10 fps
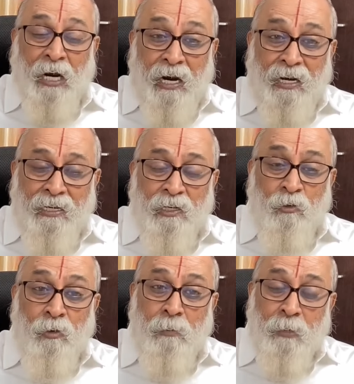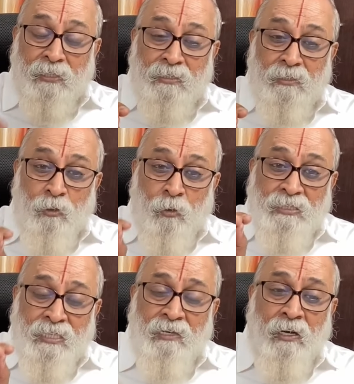But your person,
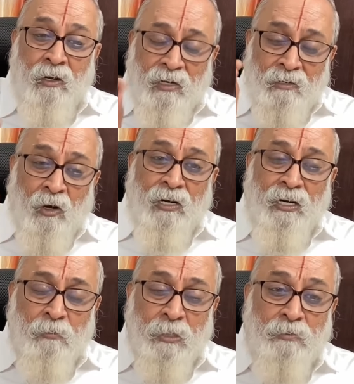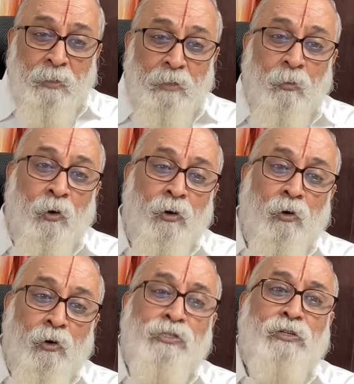your son or daughter must be
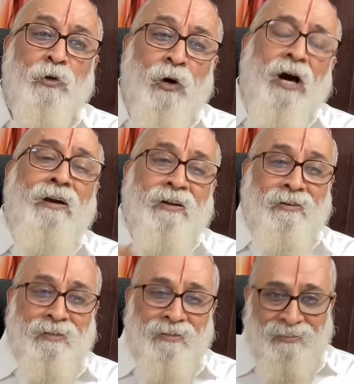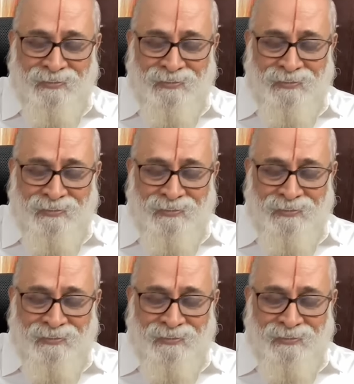more closer to heart.